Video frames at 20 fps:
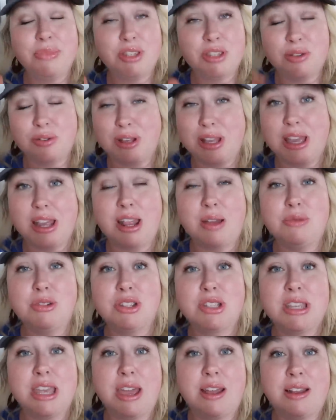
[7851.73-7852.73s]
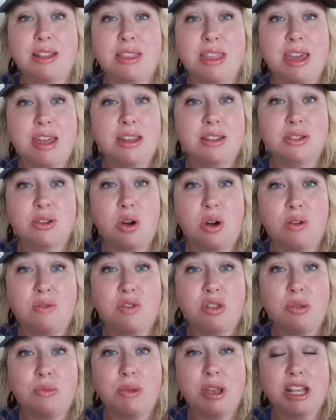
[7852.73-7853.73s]
So again, I'm just counting that as all
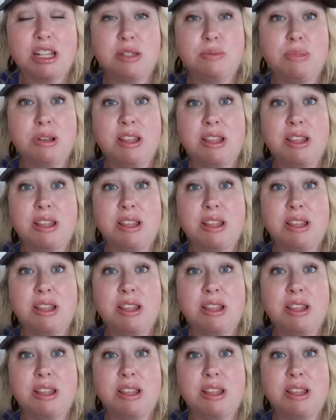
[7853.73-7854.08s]
for the best,